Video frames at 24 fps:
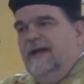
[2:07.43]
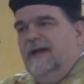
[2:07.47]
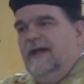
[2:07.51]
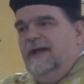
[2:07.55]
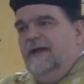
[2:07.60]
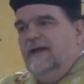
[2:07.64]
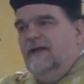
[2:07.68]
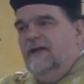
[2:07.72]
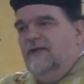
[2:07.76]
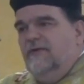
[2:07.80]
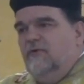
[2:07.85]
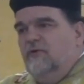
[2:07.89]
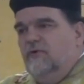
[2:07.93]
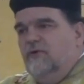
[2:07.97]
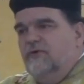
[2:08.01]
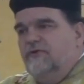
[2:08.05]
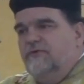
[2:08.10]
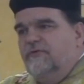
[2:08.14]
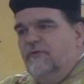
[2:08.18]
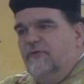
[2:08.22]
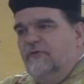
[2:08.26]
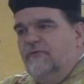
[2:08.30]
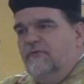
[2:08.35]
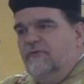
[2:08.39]
and then of
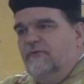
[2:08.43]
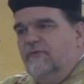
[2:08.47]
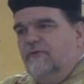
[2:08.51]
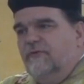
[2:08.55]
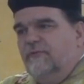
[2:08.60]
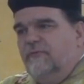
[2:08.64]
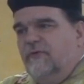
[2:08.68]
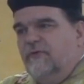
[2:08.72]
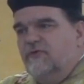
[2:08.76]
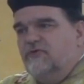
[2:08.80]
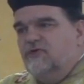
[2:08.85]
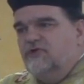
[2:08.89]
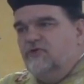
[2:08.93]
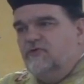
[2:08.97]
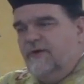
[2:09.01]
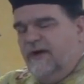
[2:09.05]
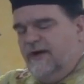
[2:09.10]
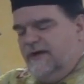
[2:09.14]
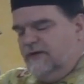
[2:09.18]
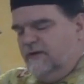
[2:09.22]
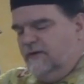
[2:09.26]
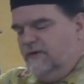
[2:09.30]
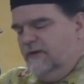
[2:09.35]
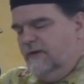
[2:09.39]
course also our spiritual
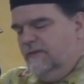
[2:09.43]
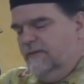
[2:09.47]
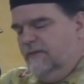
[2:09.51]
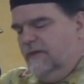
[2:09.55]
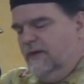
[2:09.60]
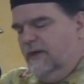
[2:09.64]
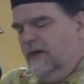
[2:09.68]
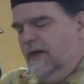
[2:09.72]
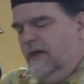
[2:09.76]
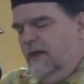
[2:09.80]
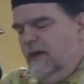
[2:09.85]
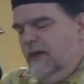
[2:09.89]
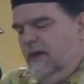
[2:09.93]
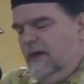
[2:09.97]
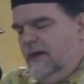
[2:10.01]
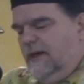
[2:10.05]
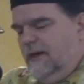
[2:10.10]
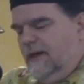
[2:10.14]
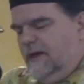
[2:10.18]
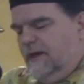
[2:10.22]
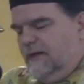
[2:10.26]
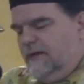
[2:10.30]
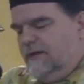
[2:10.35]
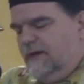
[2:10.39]
director in the
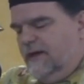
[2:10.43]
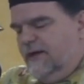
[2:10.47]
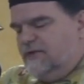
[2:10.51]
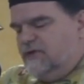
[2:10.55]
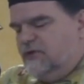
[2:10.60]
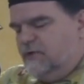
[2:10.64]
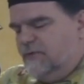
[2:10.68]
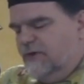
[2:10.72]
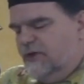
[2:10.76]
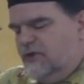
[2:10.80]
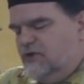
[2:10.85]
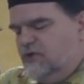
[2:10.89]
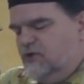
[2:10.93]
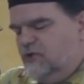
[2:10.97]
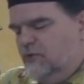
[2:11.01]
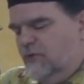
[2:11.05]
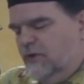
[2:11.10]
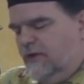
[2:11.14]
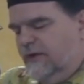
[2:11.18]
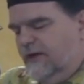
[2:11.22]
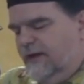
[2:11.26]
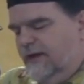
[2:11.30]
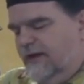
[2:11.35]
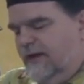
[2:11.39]
uh, consecration to
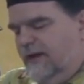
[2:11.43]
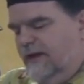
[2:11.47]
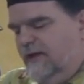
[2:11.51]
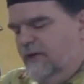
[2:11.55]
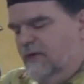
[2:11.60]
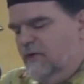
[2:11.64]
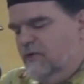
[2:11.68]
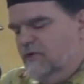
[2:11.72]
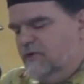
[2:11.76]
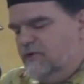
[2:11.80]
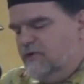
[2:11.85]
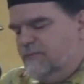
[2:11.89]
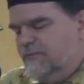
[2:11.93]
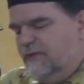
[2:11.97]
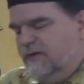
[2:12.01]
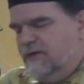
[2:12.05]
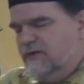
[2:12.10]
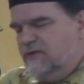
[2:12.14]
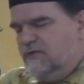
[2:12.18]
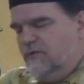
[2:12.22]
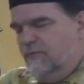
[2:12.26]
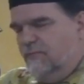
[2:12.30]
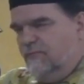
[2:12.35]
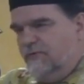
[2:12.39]
Our Lady, who's been
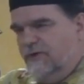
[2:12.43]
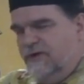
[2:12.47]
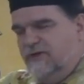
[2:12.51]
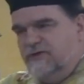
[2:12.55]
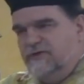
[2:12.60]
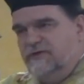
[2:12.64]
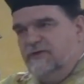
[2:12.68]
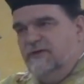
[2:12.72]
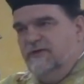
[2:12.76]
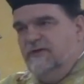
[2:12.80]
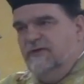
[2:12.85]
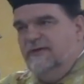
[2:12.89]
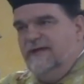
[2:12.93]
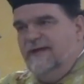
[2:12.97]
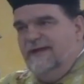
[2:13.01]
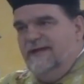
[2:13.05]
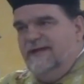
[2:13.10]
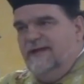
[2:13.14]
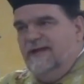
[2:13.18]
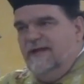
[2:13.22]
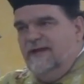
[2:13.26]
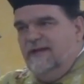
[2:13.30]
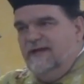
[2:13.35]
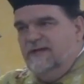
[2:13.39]
his whole priesthood, is
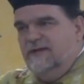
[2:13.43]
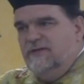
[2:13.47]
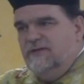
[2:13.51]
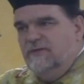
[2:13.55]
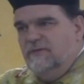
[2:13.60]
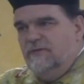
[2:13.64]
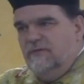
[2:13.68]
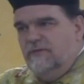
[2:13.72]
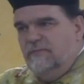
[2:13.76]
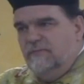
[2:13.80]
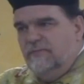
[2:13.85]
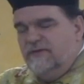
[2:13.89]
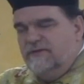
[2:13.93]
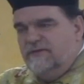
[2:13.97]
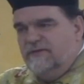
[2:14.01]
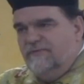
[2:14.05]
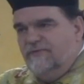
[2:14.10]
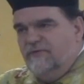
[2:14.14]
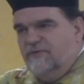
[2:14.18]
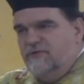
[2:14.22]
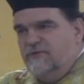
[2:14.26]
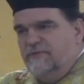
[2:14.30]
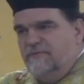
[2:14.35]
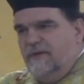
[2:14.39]
dedicated to the Blessed
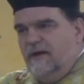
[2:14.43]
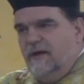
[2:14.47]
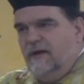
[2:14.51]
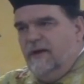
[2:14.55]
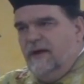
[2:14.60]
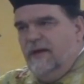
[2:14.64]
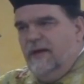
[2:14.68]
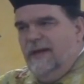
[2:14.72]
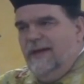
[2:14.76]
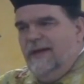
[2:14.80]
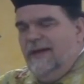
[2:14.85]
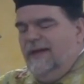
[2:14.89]
Virgin Mary,